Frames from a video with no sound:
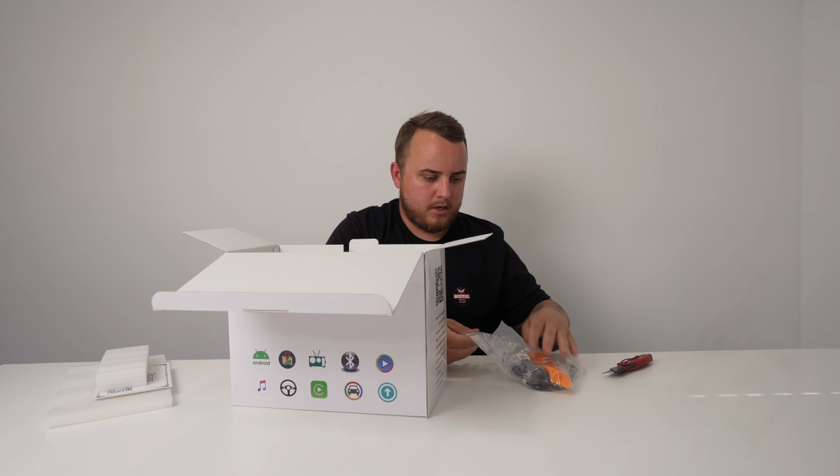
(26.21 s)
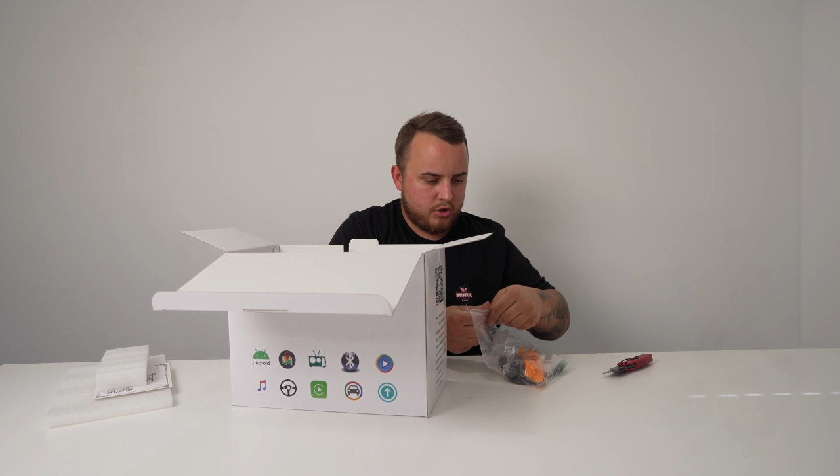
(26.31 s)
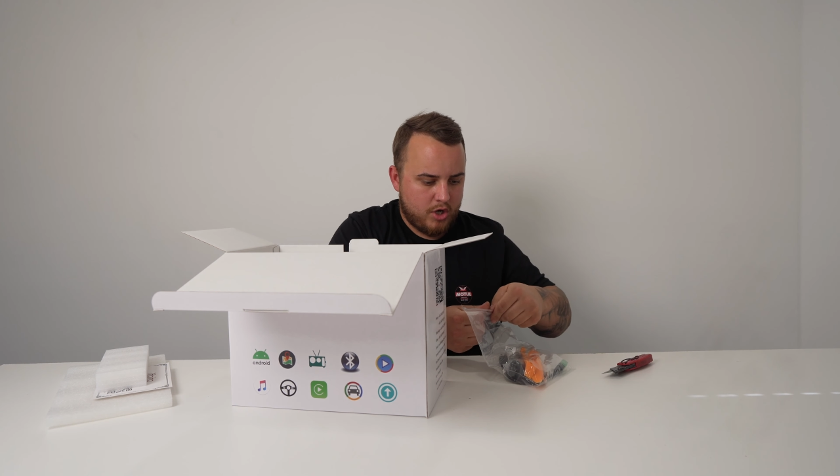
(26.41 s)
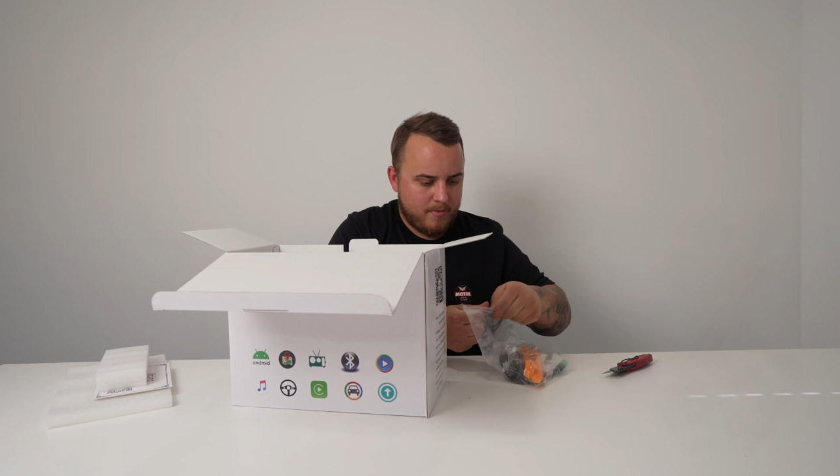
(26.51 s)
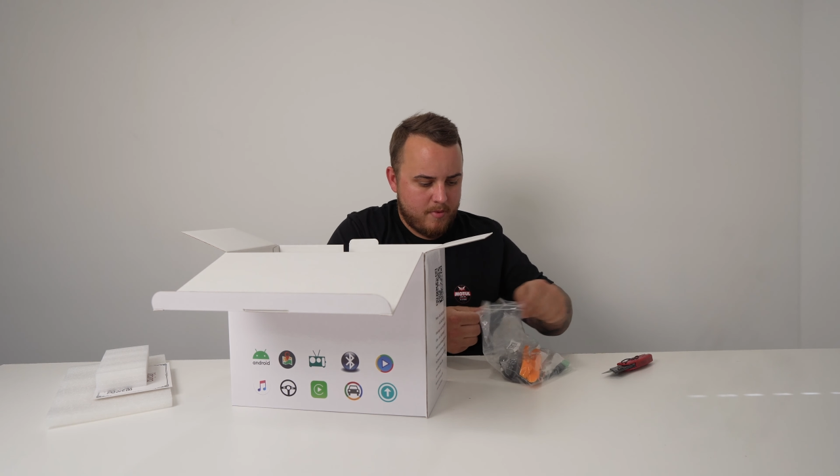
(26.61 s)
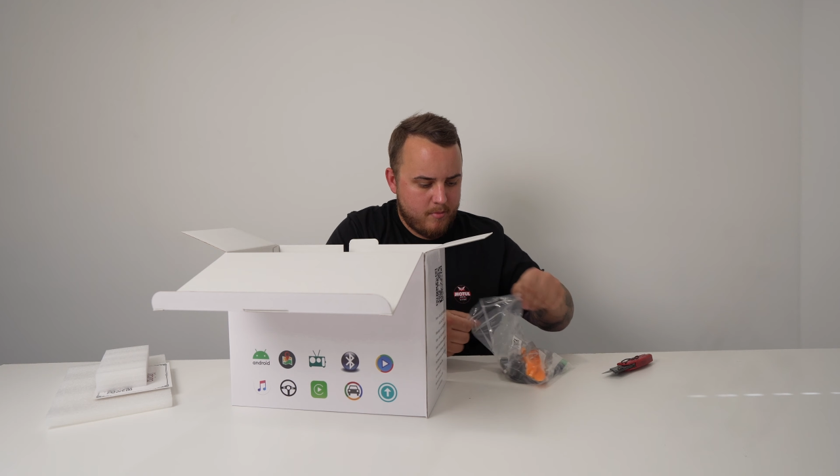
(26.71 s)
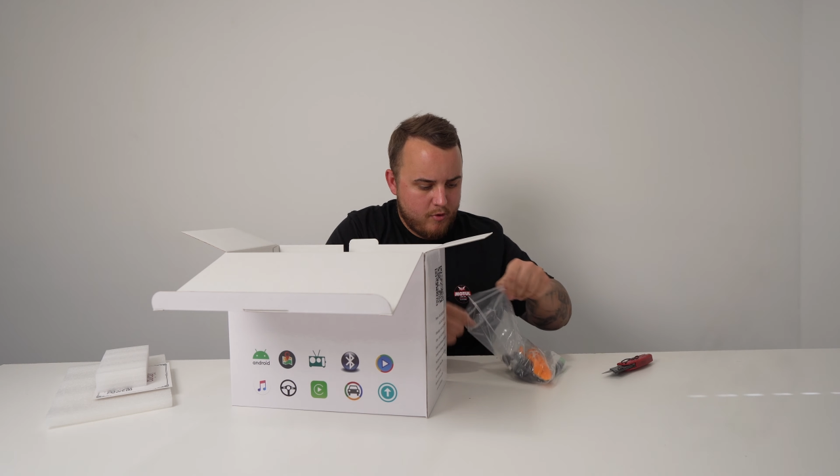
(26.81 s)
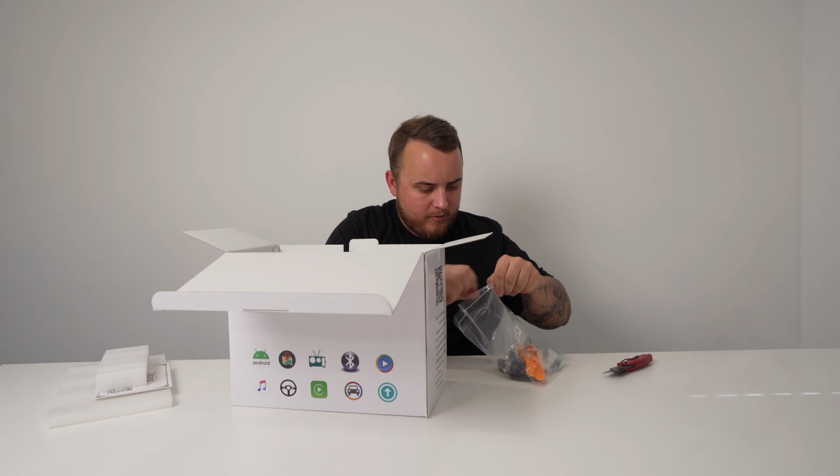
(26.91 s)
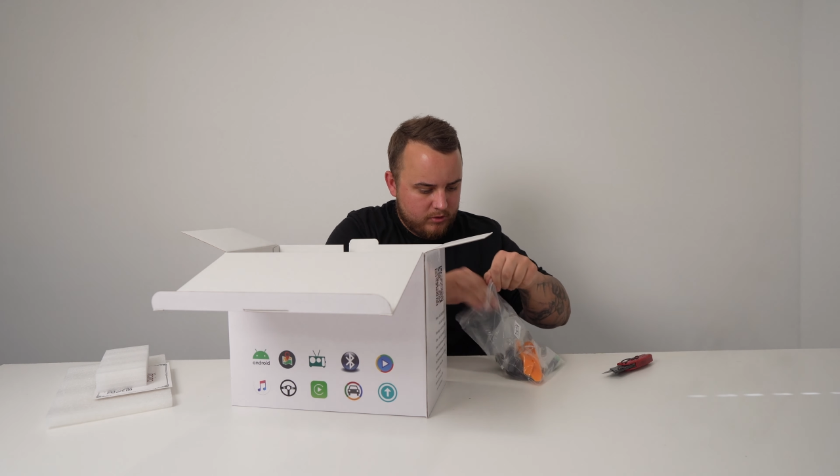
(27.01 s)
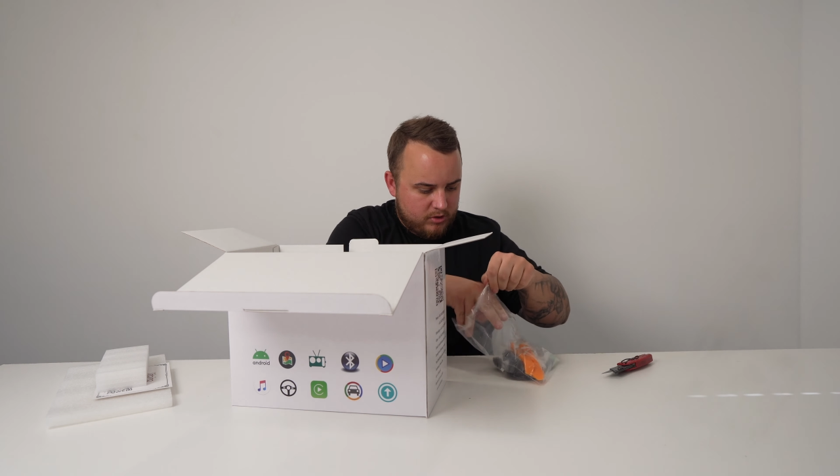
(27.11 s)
trim removal